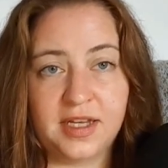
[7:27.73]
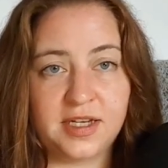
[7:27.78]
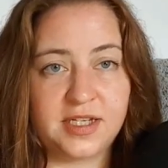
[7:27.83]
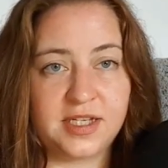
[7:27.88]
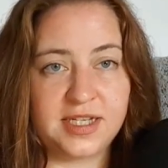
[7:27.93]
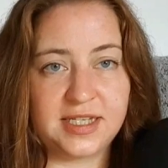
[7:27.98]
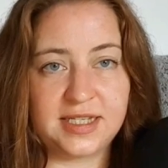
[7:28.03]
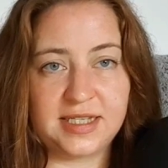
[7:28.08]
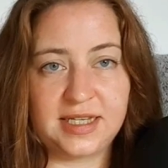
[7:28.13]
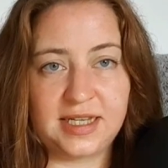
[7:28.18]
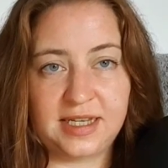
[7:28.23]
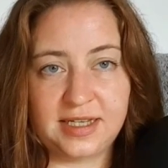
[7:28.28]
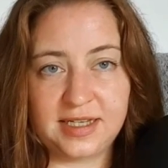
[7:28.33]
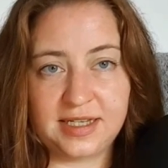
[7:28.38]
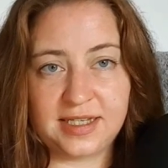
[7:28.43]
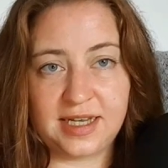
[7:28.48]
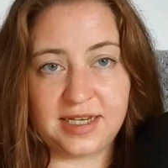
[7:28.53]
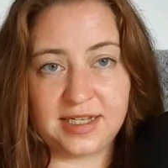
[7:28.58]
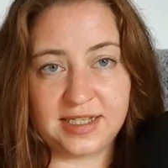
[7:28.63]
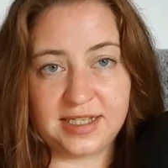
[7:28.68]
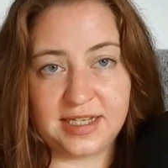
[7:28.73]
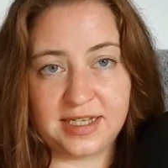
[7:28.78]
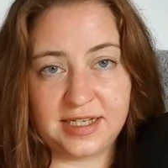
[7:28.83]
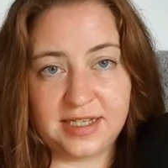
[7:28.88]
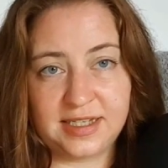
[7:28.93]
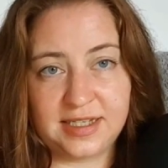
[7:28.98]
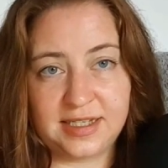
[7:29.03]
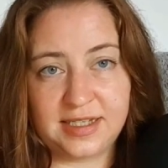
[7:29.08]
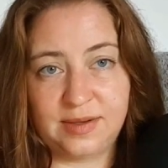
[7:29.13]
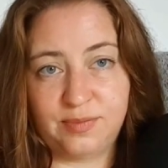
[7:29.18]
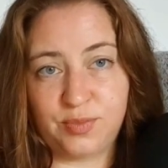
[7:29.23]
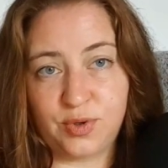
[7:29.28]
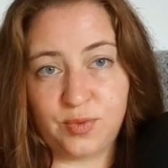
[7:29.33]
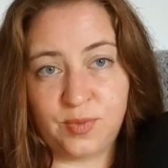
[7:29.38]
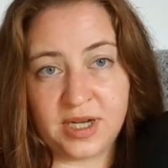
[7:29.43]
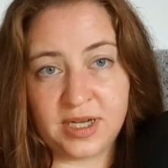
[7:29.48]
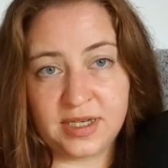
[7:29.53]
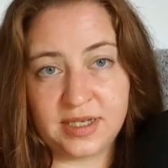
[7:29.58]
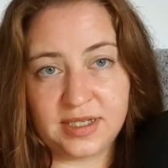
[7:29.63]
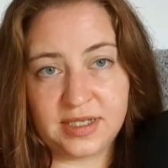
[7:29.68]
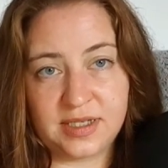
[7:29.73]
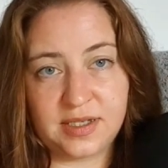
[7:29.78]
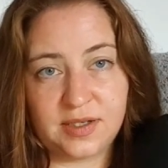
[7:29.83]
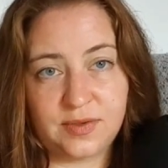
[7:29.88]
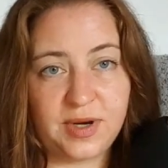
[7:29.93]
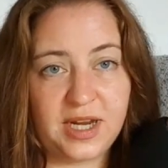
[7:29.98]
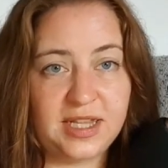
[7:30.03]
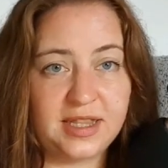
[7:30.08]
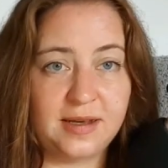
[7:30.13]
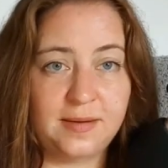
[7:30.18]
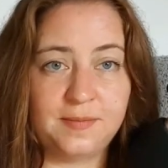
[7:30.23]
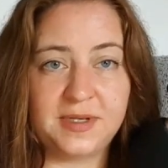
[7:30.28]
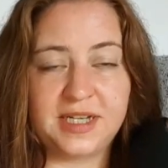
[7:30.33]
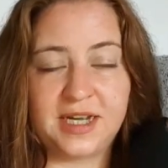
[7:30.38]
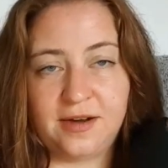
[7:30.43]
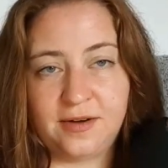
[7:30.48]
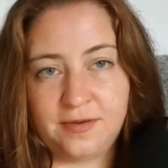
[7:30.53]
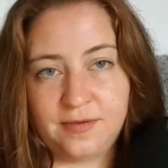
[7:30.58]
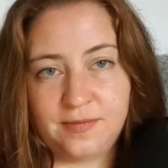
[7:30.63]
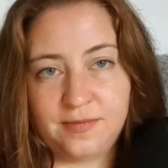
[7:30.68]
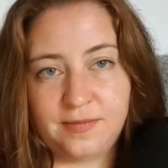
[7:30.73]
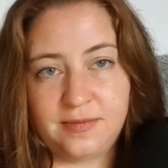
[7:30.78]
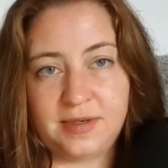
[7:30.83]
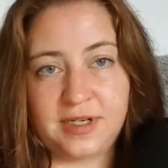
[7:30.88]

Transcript: Just see sentences, simple ones, write them down.